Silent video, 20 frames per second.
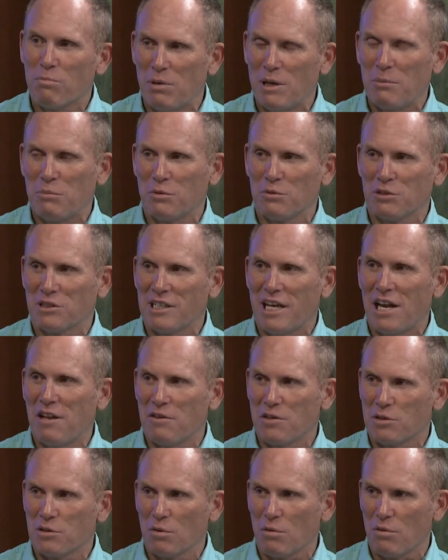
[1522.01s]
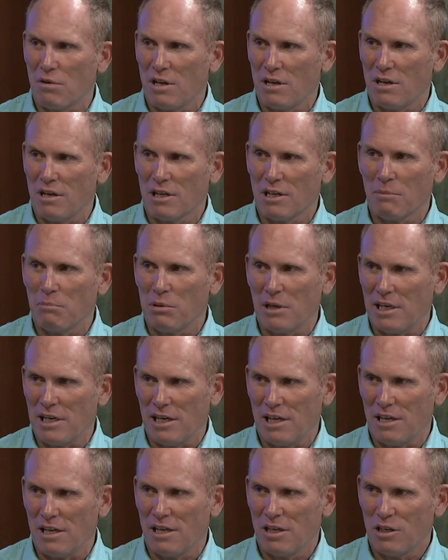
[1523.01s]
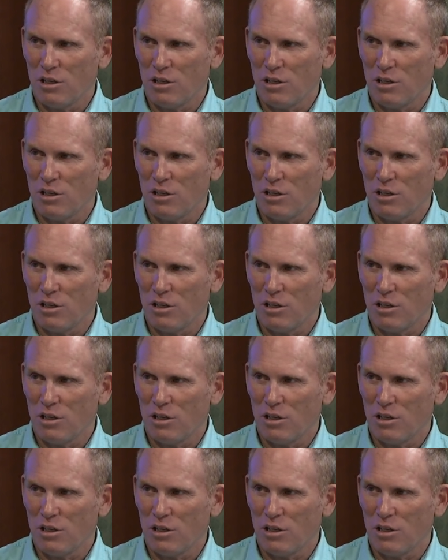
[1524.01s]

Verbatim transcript: people's side of the story. True. Completely.